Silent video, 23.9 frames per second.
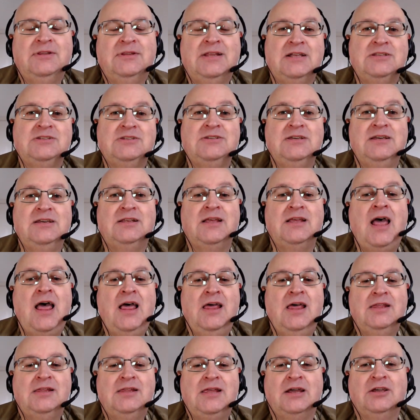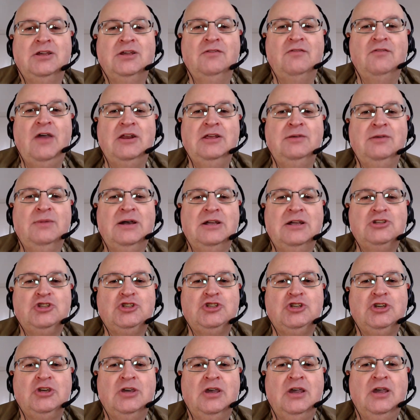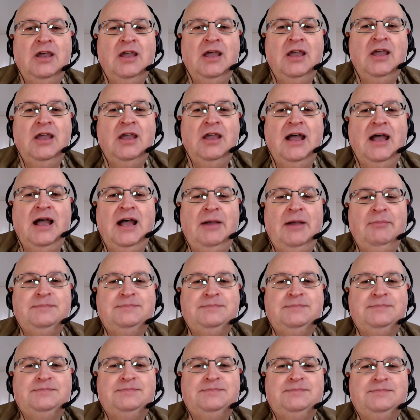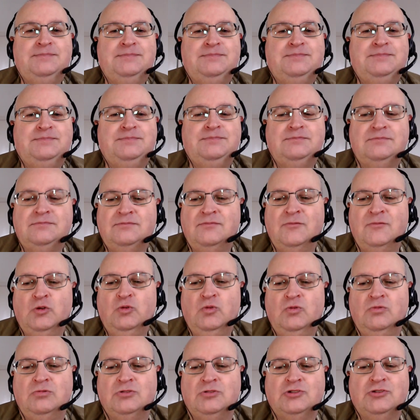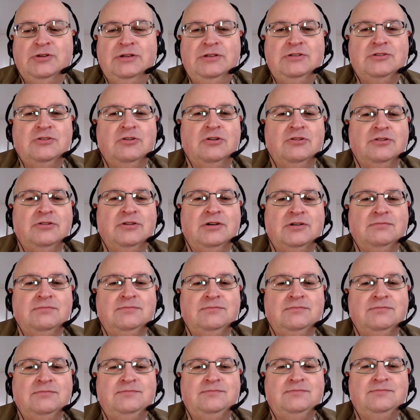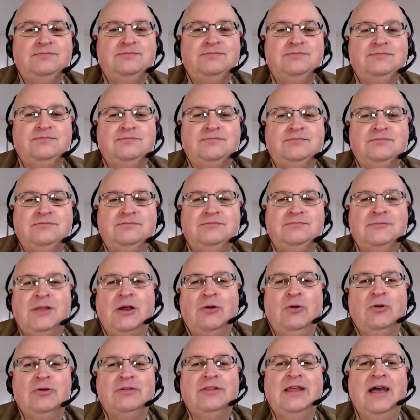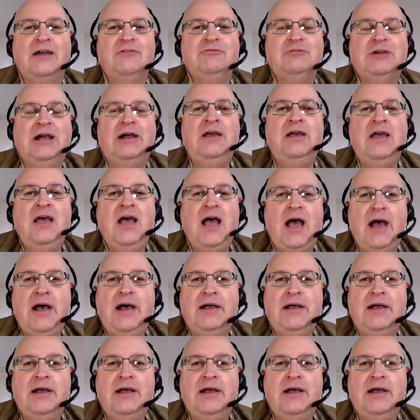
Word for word: it. Thank you very much. Um, ooh, screen's gone dark. Oh, there we are. And